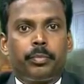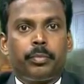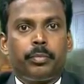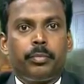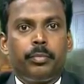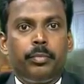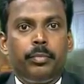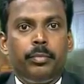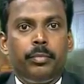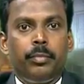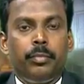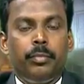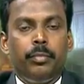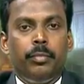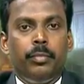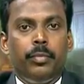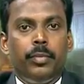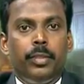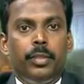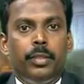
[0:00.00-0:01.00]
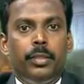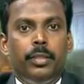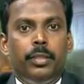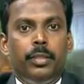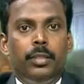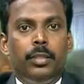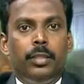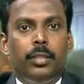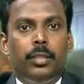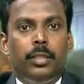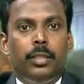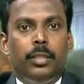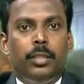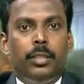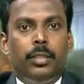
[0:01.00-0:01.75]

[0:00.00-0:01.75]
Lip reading: (silence)